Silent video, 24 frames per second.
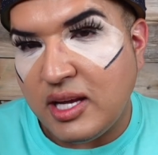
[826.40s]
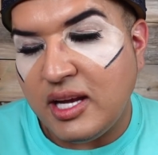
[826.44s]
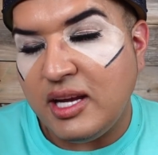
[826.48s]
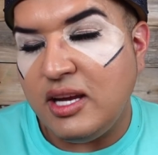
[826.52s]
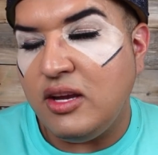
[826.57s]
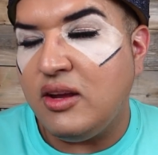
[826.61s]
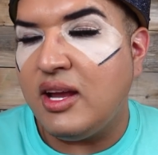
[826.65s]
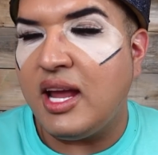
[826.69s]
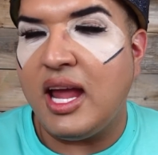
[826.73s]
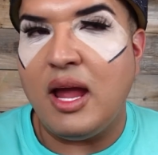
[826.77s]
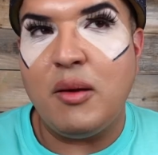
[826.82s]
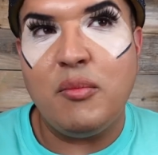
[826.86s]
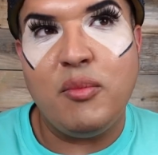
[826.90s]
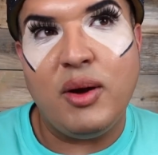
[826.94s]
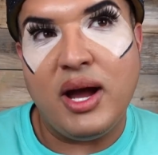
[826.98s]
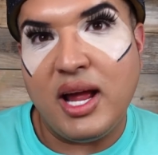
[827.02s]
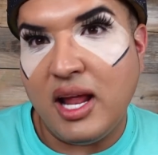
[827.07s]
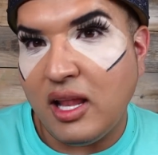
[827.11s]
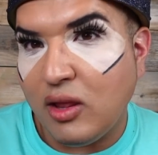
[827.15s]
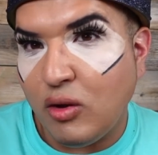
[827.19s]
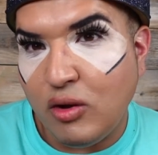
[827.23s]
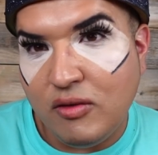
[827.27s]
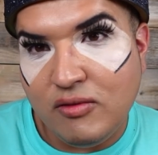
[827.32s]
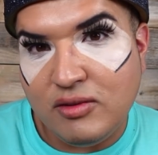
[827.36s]
it. You can't buy it
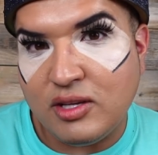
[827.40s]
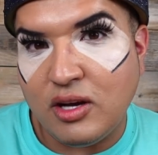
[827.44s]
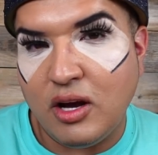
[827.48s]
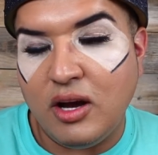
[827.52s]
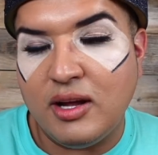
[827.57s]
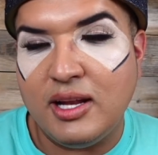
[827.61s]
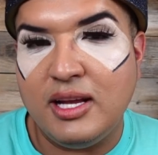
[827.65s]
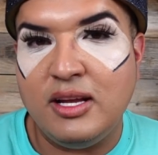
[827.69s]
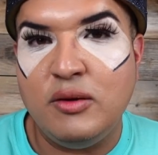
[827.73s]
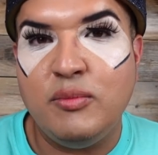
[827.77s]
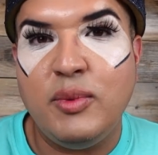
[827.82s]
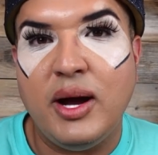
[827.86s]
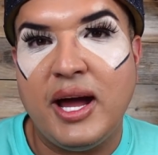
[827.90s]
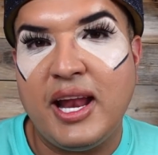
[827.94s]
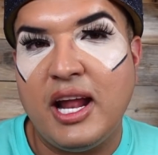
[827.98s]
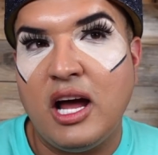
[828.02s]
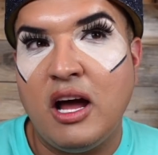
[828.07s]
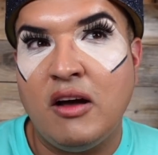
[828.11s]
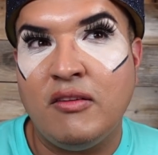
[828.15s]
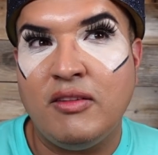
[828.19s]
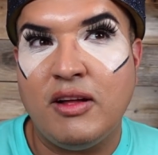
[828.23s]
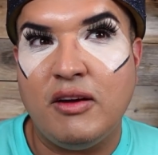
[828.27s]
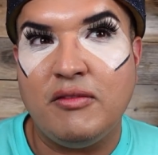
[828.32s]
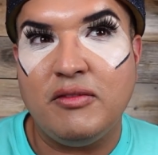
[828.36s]
at Louis Vuitton. You buy it
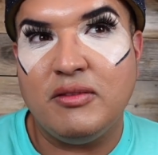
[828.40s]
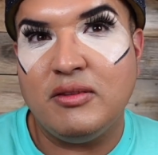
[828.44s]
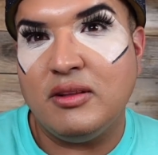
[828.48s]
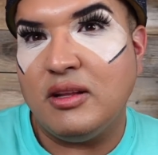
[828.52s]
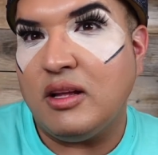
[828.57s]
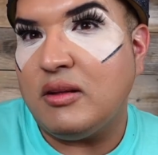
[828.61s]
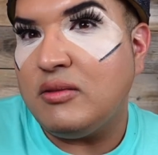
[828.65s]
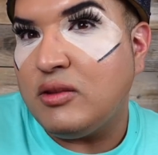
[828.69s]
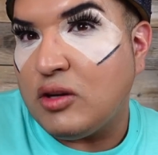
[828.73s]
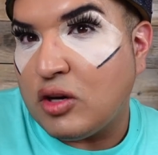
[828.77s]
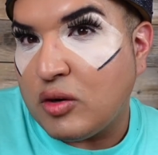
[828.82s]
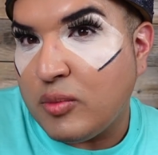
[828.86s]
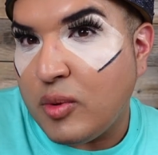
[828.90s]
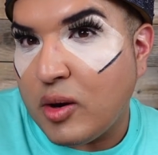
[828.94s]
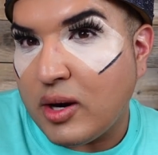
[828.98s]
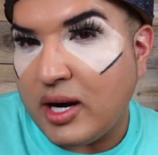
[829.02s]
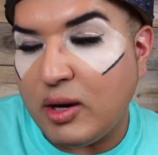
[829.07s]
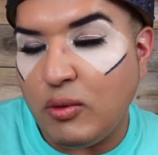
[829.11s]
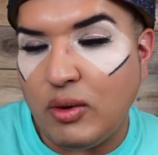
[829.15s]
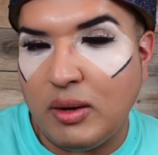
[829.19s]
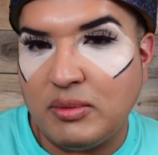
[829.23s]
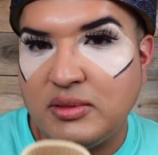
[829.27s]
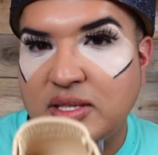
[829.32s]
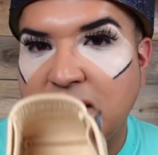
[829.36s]
off like third-party
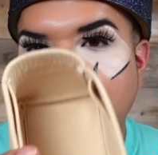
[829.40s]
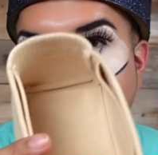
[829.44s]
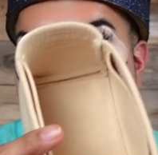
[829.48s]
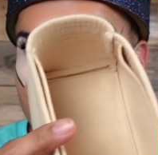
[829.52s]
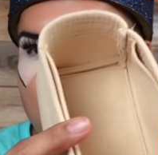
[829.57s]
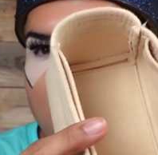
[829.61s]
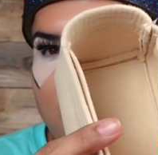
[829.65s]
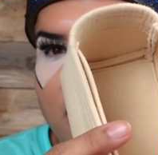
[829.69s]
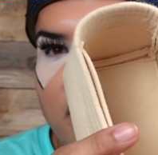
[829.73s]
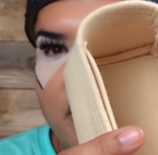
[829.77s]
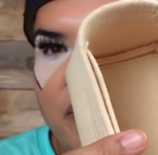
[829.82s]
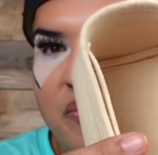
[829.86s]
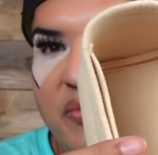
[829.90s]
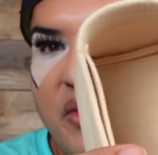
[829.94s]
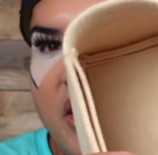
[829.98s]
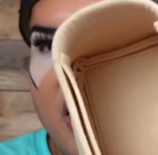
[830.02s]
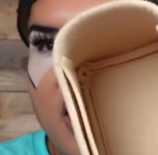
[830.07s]
websites or whatever.